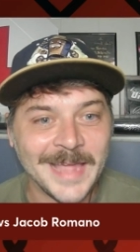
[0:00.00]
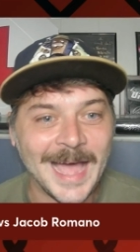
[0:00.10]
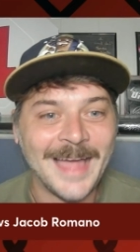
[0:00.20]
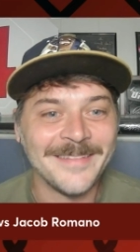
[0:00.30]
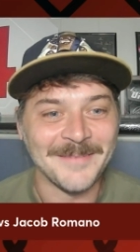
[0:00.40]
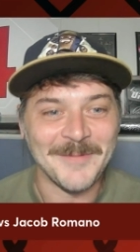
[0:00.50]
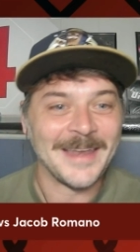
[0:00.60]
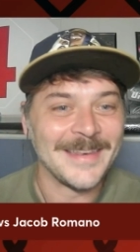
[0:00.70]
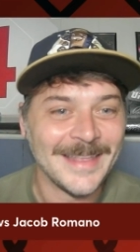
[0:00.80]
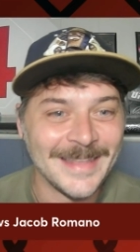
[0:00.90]
guys. I'm
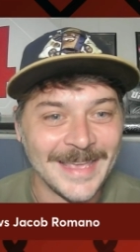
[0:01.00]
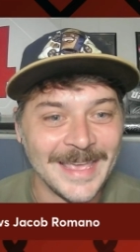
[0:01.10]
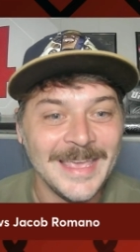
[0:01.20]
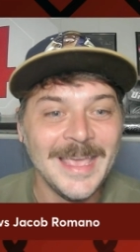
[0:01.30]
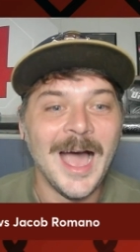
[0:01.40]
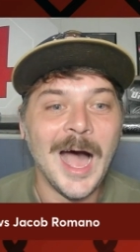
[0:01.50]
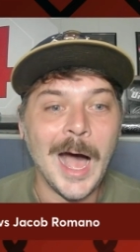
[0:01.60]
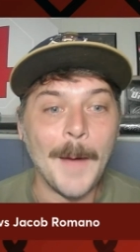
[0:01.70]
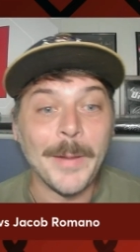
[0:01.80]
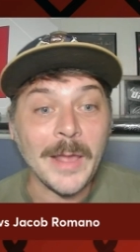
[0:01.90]
not an idiot.
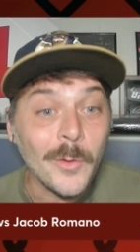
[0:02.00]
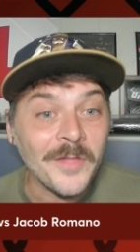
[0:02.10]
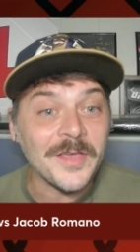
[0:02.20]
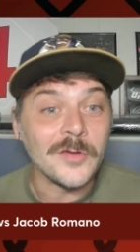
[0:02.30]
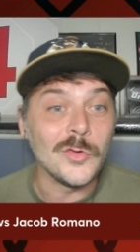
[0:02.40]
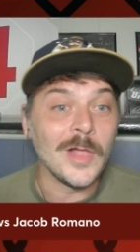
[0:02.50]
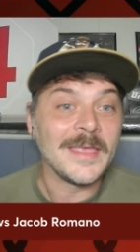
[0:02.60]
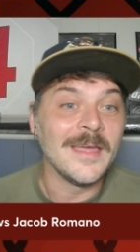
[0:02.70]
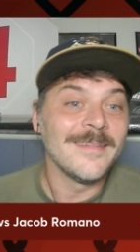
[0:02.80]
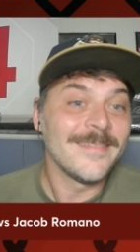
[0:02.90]
Uh, but I will tell you, like,
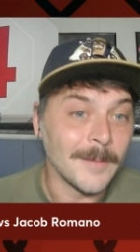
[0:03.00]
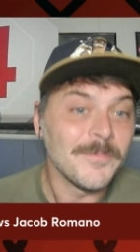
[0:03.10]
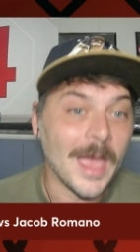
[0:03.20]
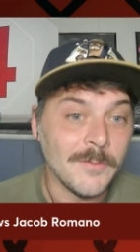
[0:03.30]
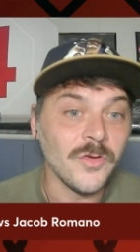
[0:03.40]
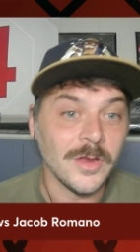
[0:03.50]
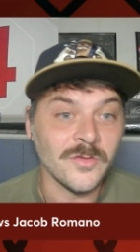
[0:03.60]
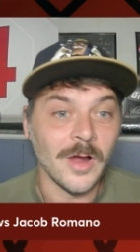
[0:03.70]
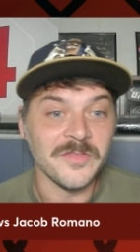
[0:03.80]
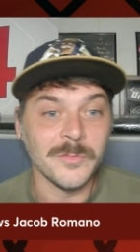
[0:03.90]
sometimes you can
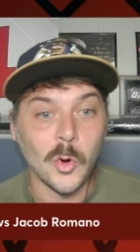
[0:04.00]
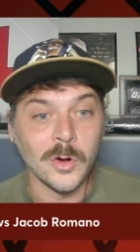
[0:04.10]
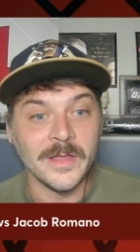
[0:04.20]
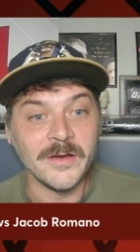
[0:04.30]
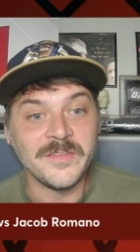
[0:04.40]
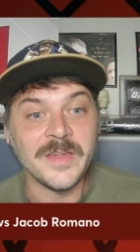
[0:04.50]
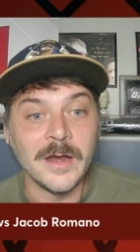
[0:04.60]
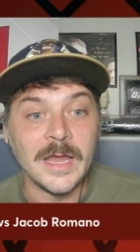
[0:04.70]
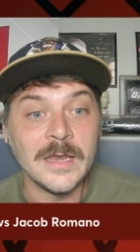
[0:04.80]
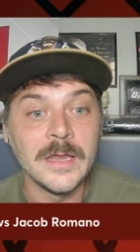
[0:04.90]
draw some corollaries
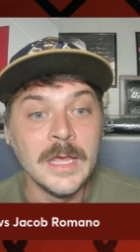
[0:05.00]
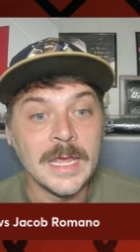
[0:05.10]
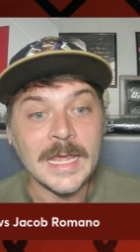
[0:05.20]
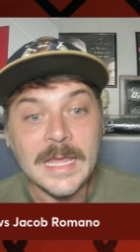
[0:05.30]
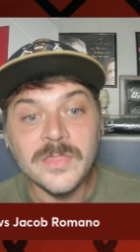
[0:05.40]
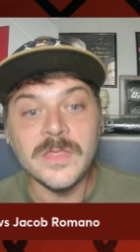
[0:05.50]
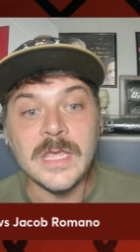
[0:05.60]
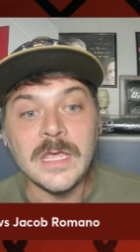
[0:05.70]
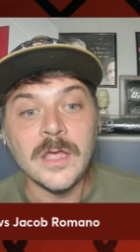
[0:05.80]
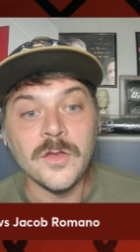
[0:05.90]
here. And in
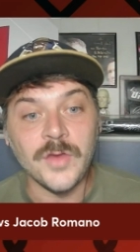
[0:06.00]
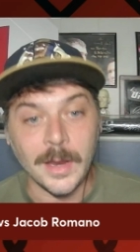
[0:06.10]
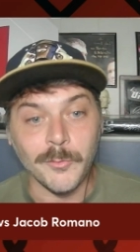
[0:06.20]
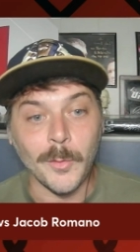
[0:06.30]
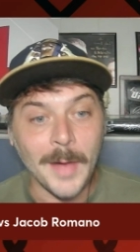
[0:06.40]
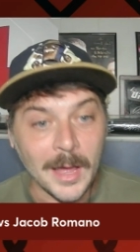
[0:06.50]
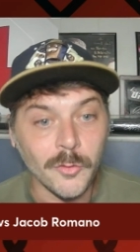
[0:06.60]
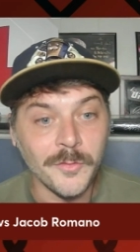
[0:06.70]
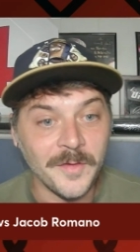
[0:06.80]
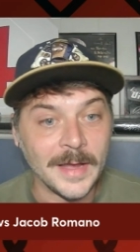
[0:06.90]
the Jacob
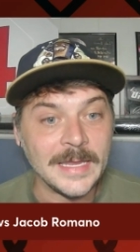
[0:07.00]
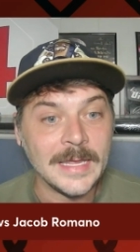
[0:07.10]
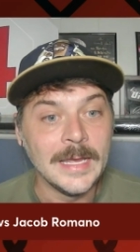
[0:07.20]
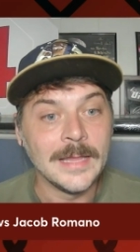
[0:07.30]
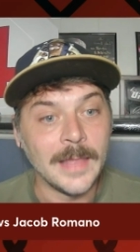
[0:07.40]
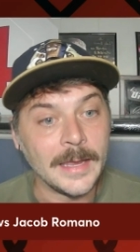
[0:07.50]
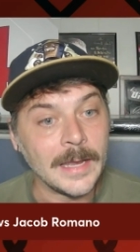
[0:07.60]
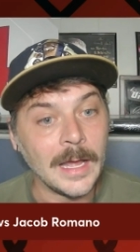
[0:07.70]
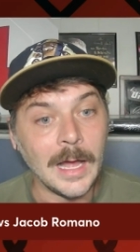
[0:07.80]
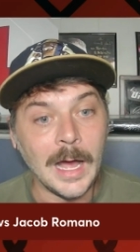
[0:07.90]
Romano fight, like
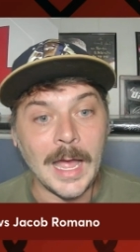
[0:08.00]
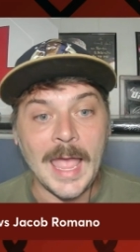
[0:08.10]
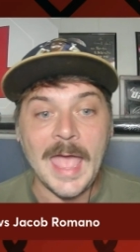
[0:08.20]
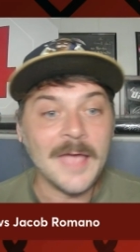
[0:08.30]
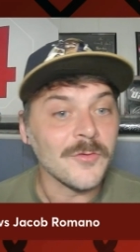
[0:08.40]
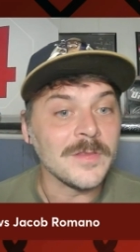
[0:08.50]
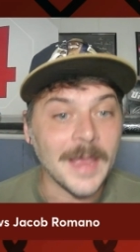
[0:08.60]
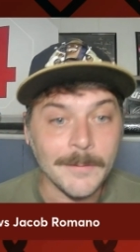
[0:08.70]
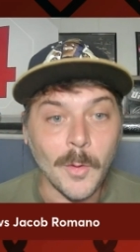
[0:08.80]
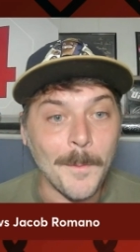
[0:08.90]
uh, every
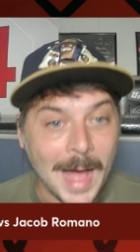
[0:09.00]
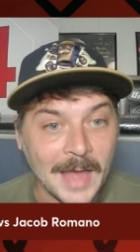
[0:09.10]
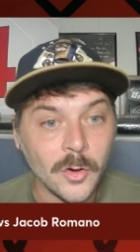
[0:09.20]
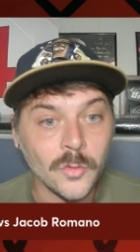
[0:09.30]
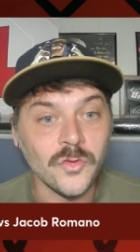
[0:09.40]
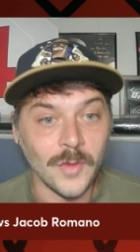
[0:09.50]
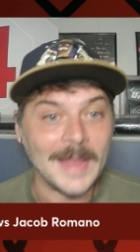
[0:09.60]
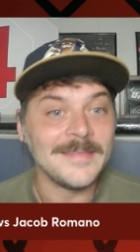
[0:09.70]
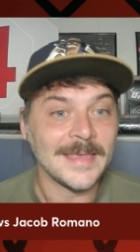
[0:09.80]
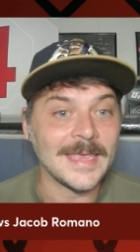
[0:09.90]
time Romano
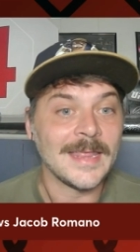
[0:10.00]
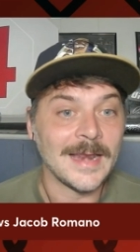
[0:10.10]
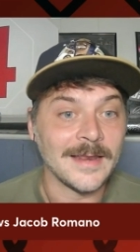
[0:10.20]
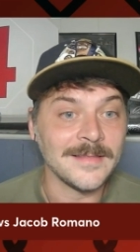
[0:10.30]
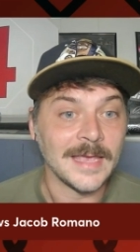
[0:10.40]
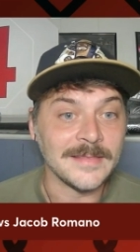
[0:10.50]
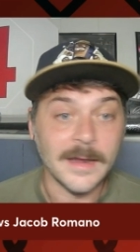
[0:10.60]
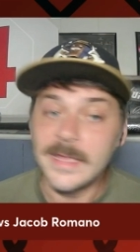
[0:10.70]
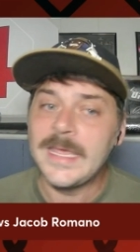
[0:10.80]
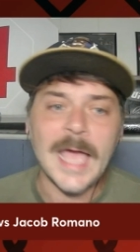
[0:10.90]
tried to get in on a
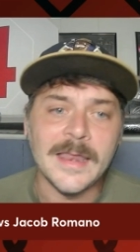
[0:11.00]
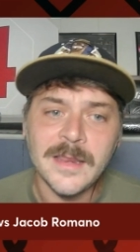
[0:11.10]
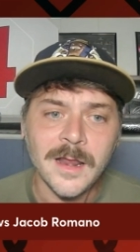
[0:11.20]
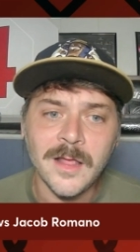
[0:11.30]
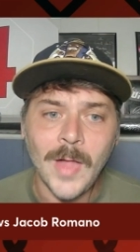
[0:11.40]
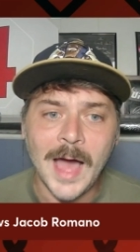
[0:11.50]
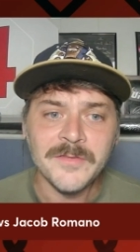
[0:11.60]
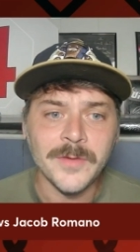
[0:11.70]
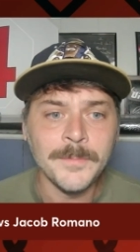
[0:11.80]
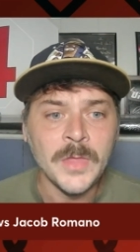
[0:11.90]
takedown, and he got in on a lot of
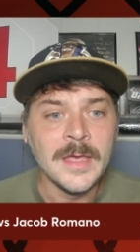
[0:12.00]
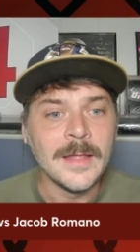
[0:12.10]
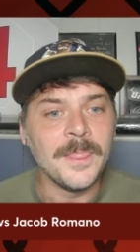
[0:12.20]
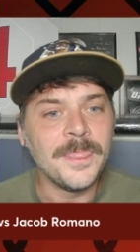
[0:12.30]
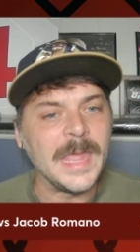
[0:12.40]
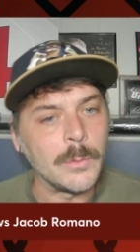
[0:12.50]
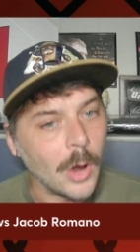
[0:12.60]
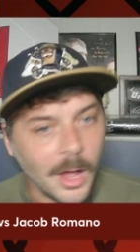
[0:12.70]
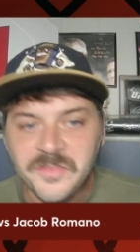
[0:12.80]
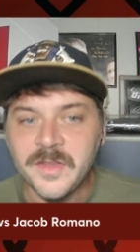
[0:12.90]
them, they were
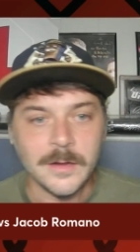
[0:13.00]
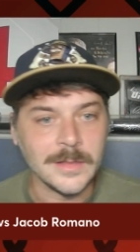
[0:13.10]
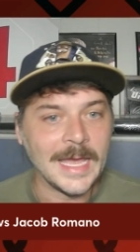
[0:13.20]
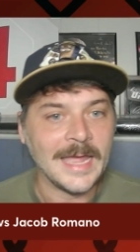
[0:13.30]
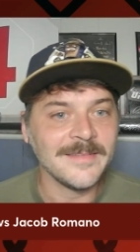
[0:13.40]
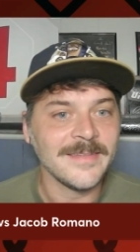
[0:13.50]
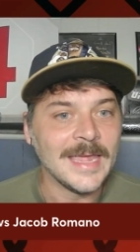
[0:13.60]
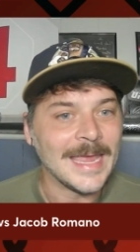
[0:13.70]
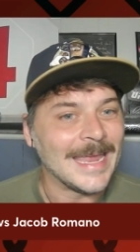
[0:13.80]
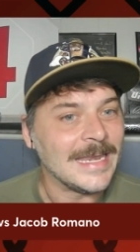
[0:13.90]
all single legs,
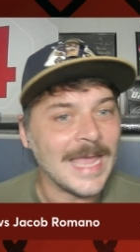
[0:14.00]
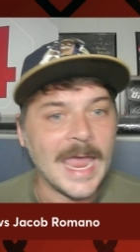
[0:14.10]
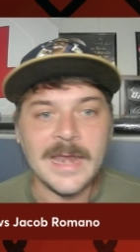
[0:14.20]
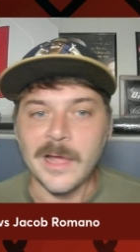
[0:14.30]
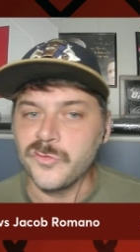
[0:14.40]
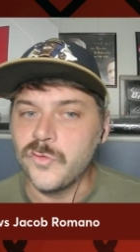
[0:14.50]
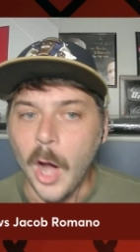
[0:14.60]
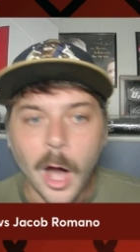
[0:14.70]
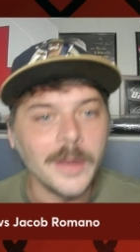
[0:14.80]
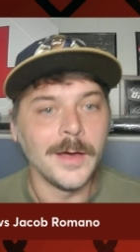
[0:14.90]
and he ate a
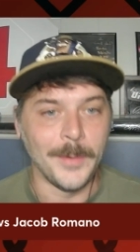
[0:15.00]
ton of